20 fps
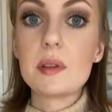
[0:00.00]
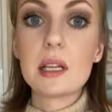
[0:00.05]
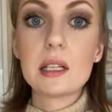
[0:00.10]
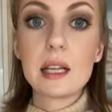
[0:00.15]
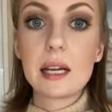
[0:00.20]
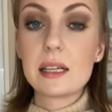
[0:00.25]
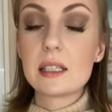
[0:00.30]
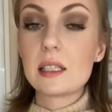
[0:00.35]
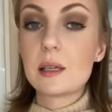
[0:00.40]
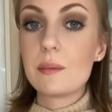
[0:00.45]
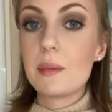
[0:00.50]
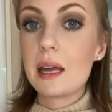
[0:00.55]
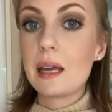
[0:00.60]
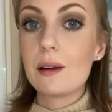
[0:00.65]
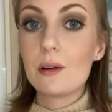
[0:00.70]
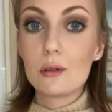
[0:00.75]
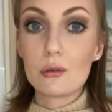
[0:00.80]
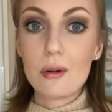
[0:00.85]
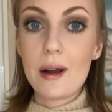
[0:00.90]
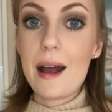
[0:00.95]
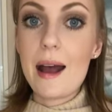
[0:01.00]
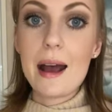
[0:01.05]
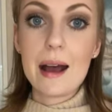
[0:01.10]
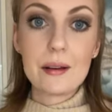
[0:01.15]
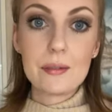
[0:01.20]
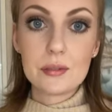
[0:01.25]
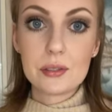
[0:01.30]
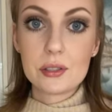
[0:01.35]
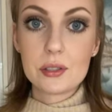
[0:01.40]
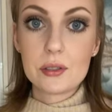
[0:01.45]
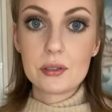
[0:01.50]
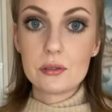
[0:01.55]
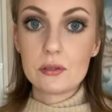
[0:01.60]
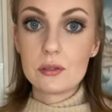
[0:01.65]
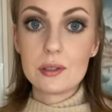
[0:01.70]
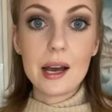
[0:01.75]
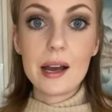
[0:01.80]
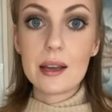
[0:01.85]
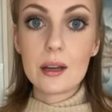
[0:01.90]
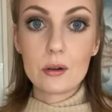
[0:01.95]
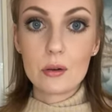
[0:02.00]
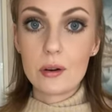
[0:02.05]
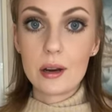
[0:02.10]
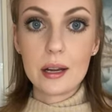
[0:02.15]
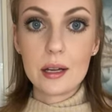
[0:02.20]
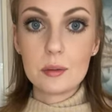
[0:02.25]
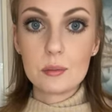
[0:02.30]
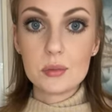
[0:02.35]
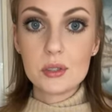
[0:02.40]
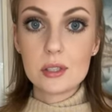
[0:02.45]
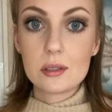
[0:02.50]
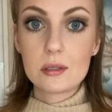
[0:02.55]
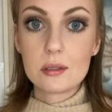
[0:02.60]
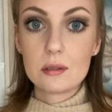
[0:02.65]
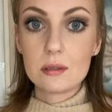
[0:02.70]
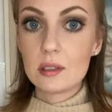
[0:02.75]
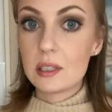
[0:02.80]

They like to make graphs, diagrams,